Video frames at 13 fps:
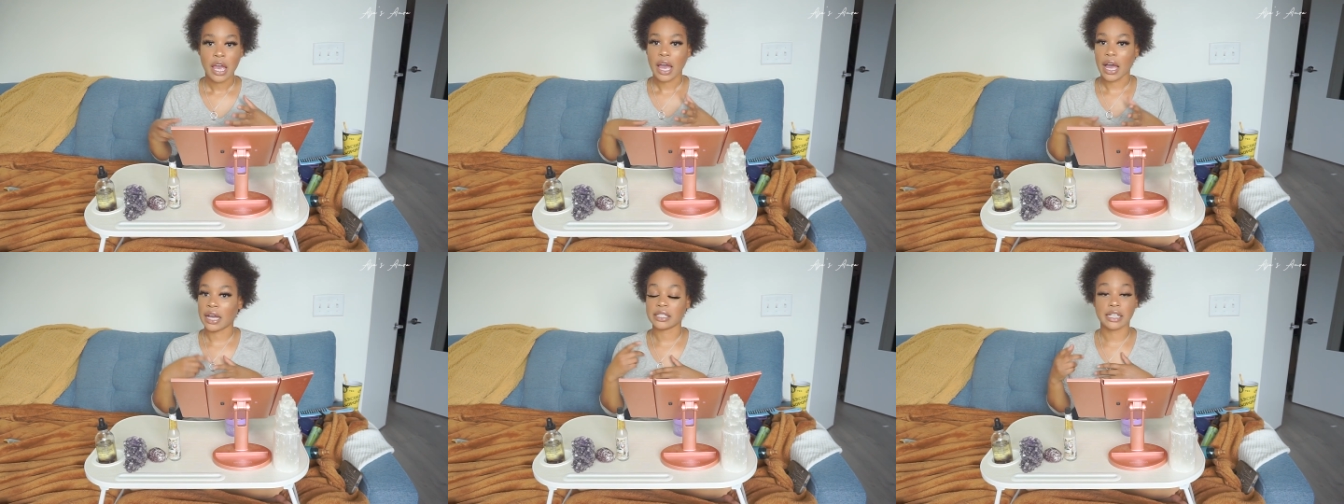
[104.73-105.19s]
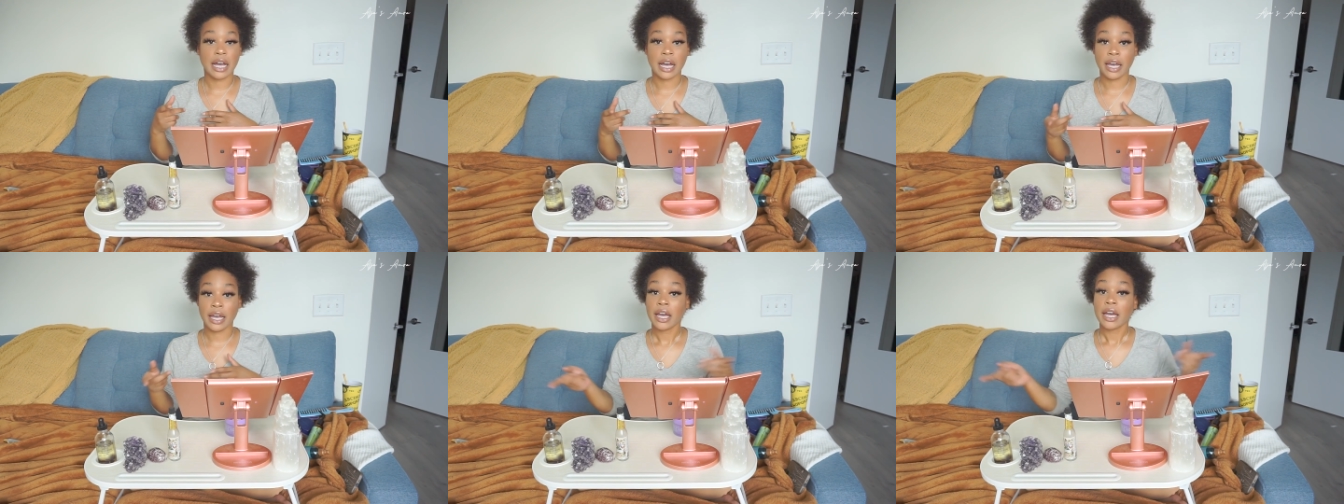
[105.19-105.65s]
as
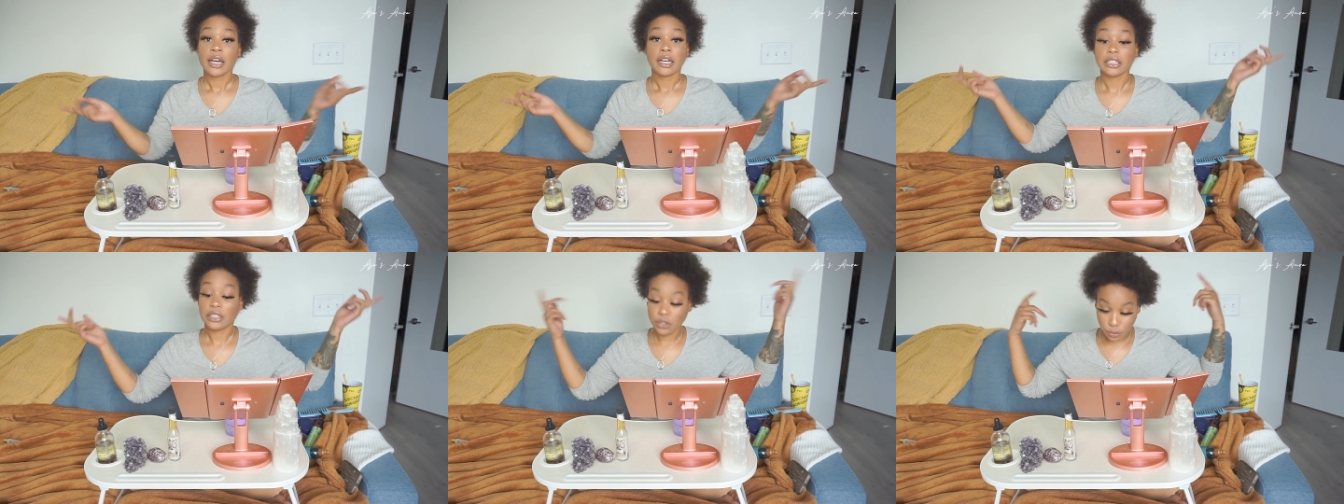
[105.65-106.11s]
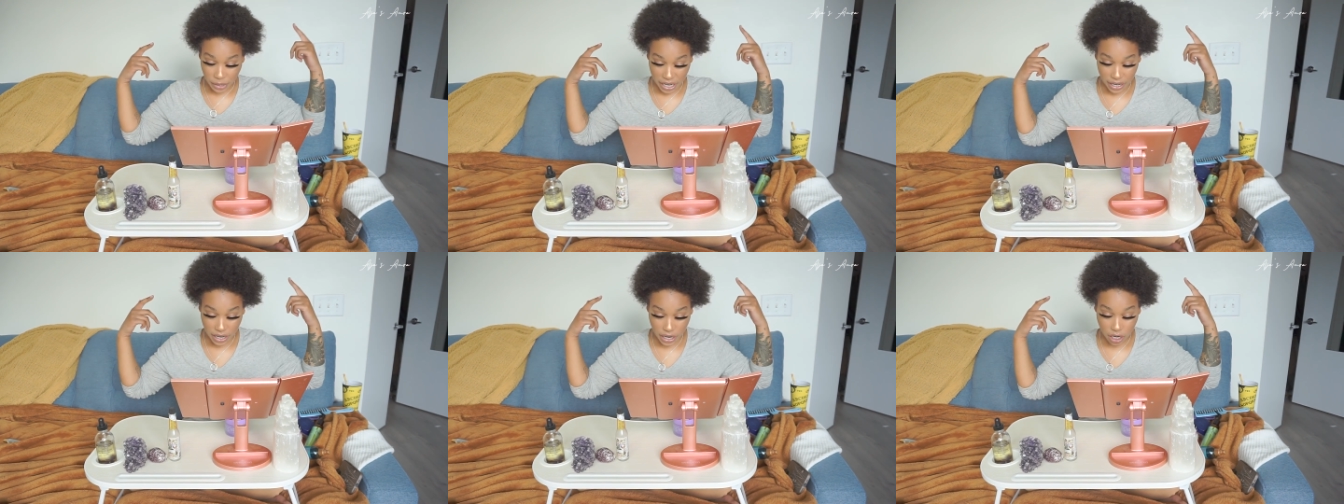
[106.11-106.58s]
I do my
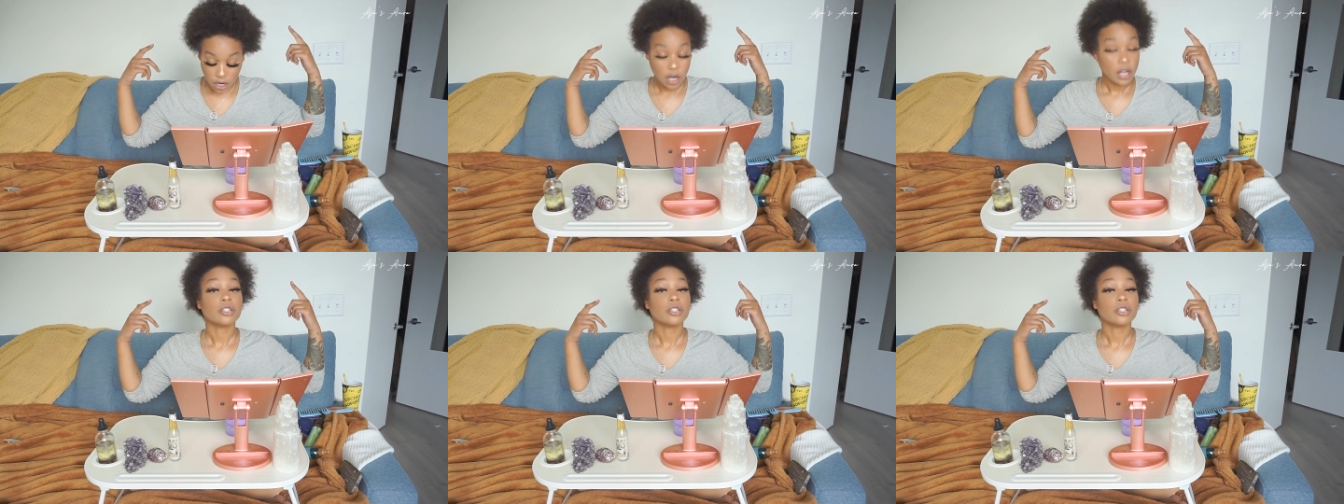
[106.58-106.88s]
hair.